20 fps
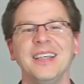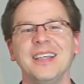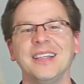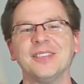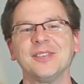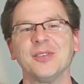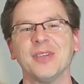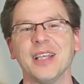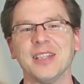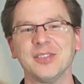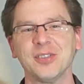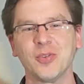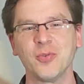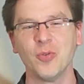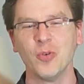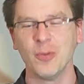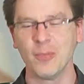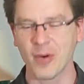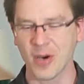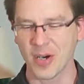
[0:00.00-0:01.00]
So that's a cool
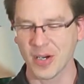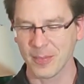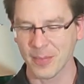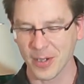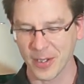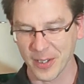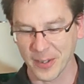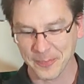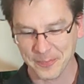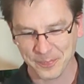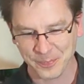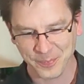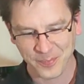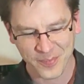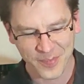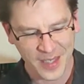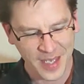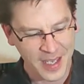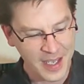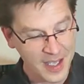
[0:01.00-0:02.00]
part about it.
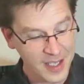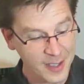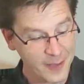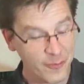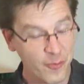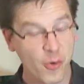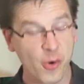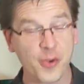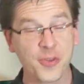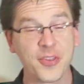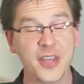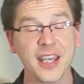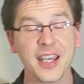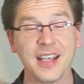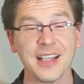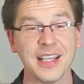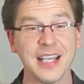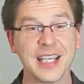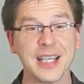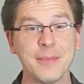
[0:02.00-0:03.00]
Fourth thing I
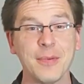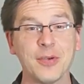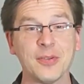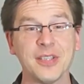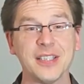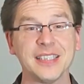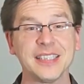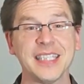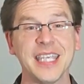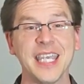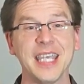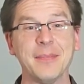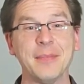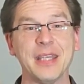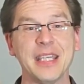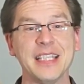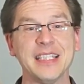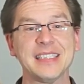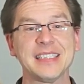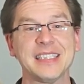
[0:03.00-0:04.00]
like about this game
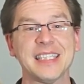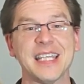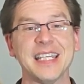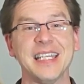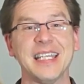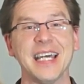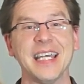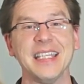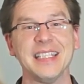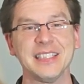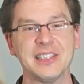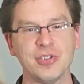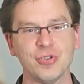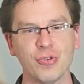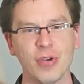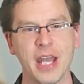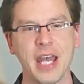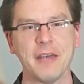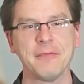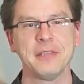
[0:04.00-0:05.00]
is the dice
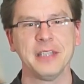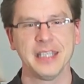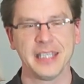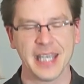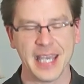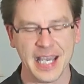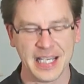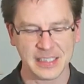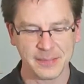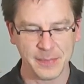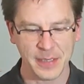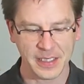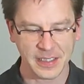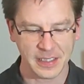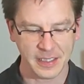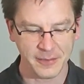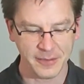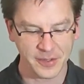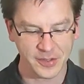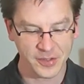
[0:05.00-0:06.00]
drafting aspect of
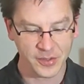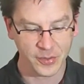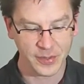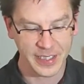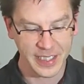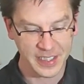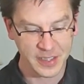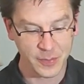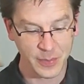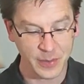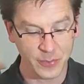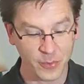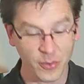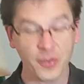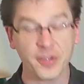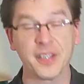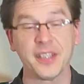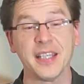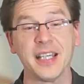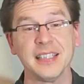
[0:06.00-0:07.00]
it. So yes, we roll the
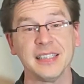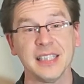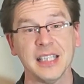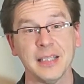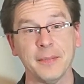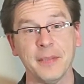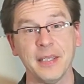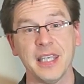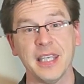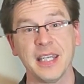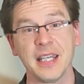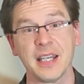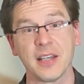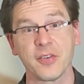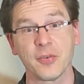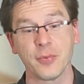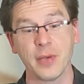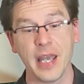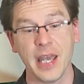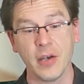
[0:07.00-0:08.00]
dice at the beginning of the
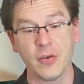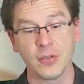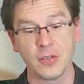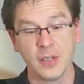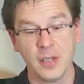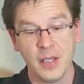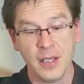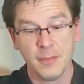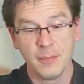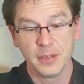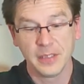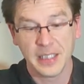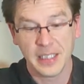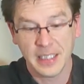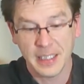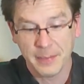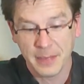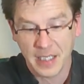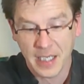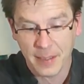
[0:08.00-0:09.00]
round, but then they
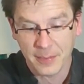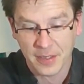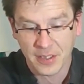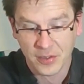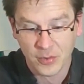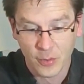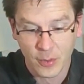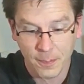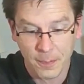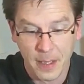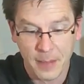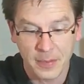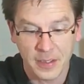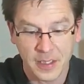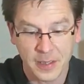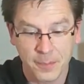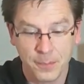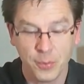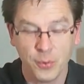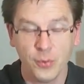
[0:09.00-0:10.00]
become into a public
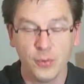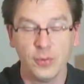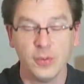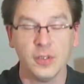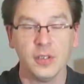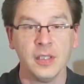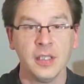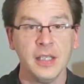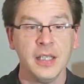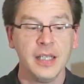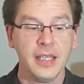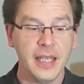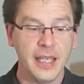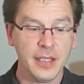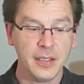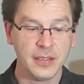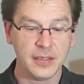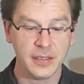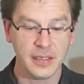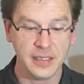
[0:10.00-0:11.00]
pool.
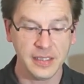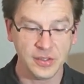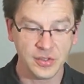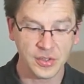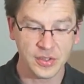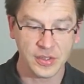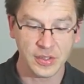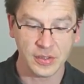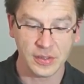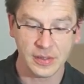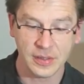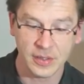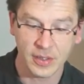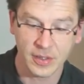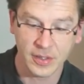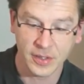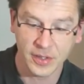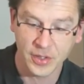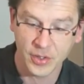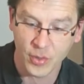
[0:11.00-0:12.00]
And each
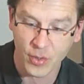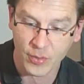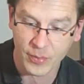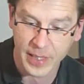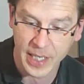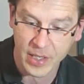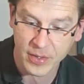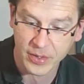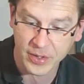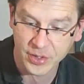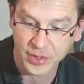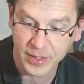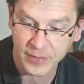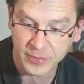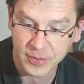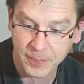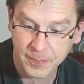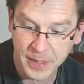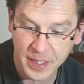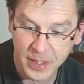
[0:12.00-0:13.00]
turn you go around and you have to
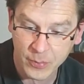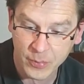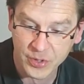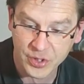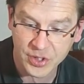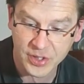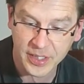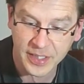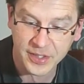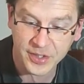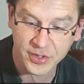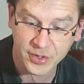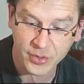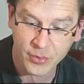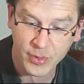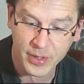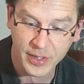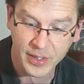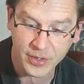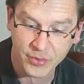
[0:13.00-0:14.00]
pick which dice you're
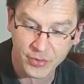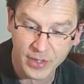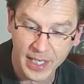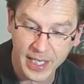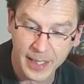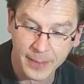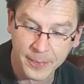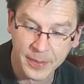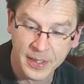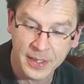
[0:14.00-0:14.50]
going to grab.